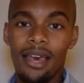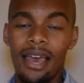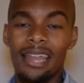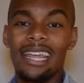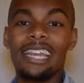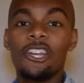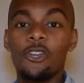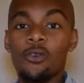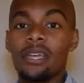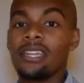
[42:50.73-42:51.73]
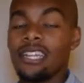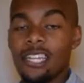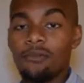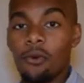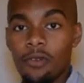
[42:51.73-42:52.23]
And they knew they
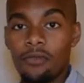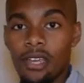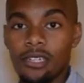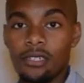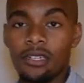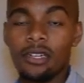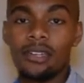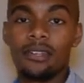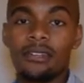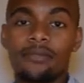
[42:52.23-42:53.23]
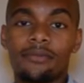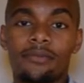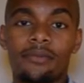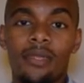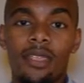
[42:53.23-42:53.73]
needed motivation.
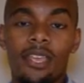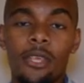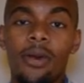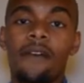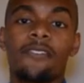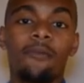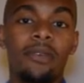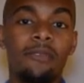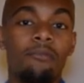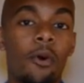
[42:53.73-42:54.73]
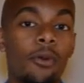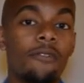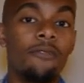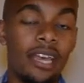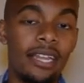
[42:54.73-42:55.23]
You have to be
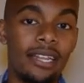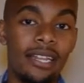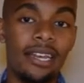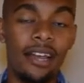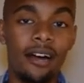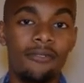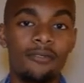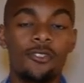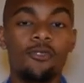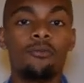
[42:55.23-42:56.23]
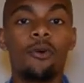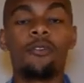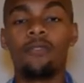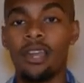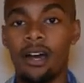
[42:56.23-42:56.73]
motivated enough to
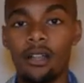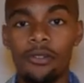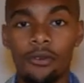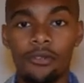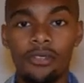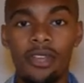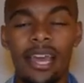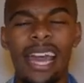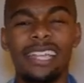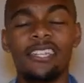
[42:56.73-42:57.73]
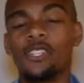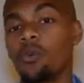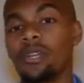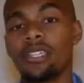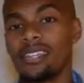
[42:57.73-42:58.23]
motivate others and to do
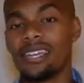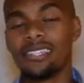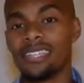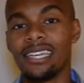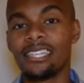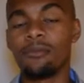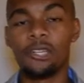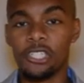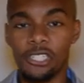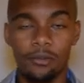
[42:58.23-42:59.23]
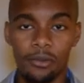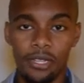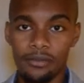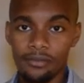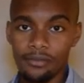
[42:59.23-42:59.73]
what it takes to get the mission complete.